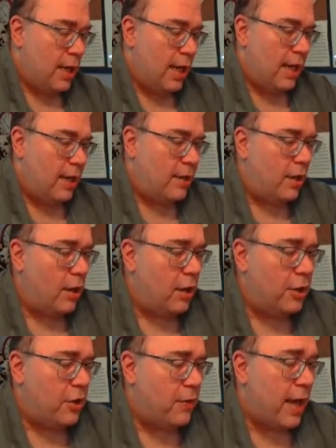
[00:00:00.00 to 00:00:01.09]
And I think I'm going to
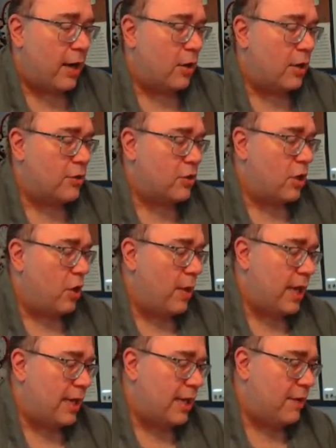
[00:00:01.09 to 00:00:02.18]
do that. I'm going to go
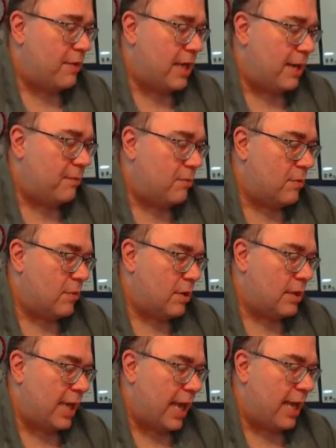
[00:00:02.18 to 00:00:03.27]
ahead and give that
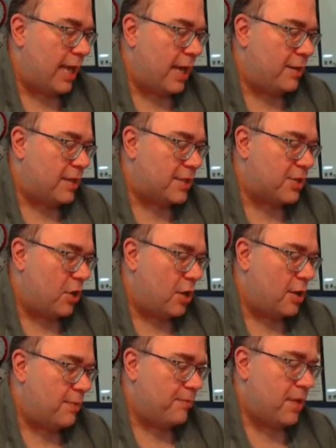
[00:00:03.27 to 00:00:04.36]
the AI this
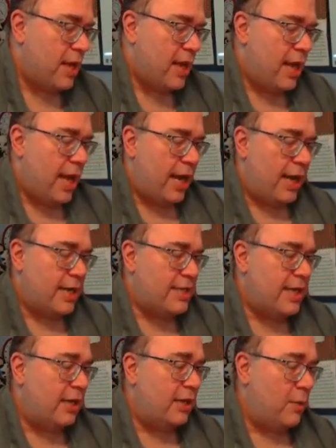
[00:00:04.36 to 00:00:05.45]
card. And
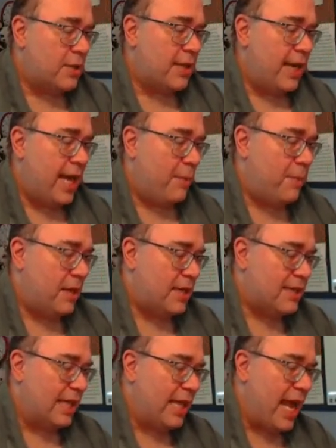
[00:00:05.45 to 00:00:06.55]
ideally what's going to happen is
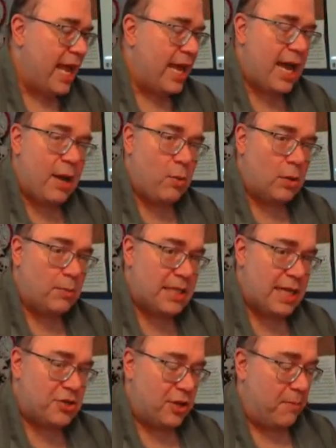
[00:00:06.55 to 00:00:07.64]
that the AI will
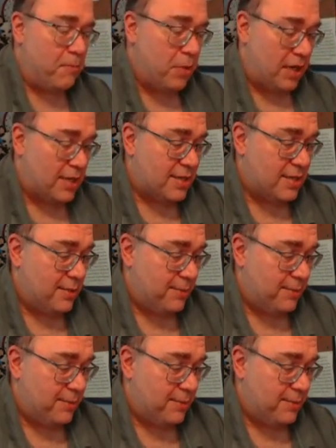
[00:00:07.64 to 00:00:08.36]
potentially bust.